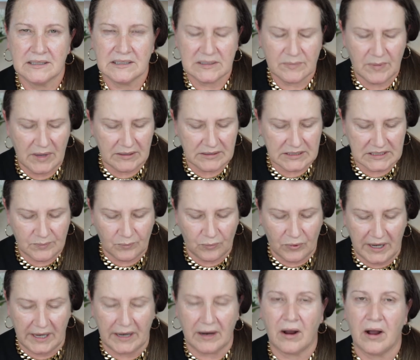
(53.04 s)
about
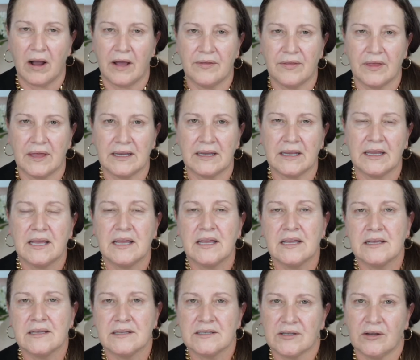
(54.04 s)
spring, I think.
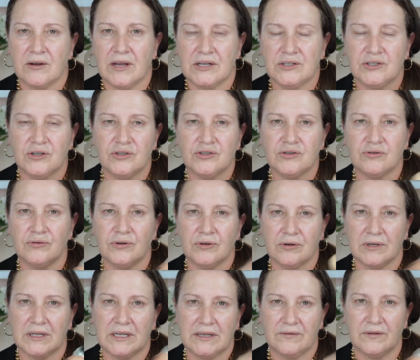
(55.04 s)
So as usual, you've
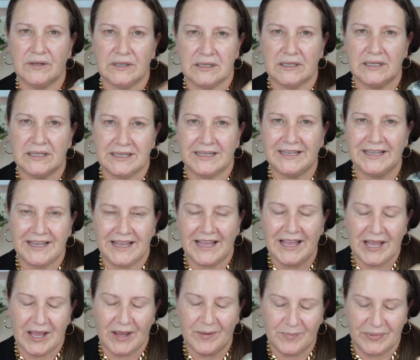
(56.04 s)
got to give it
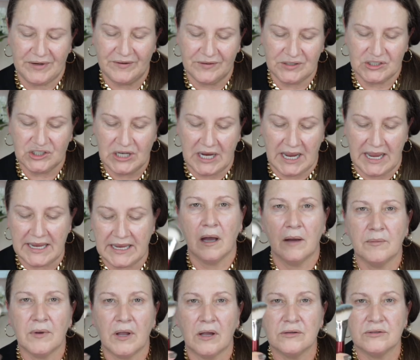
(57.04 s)
a bit of a shake.
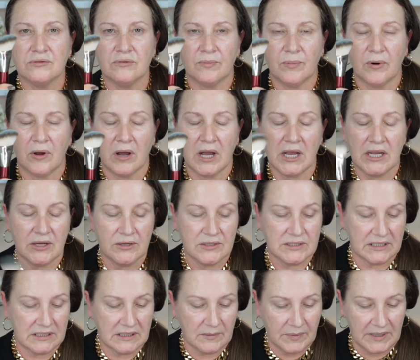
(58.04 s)
I'm going to apply it
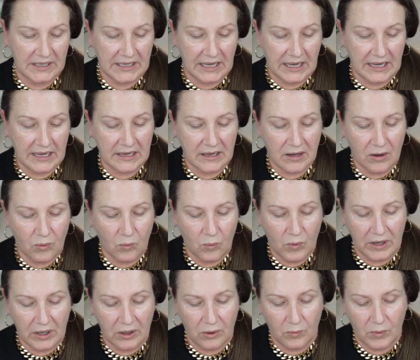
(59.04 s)
using the BK
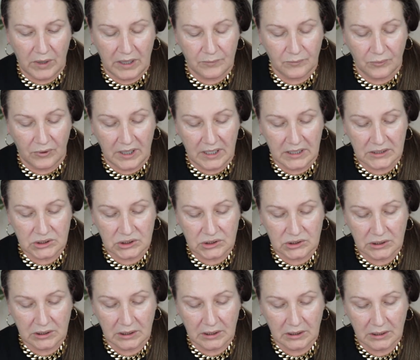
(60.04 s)
101 brush,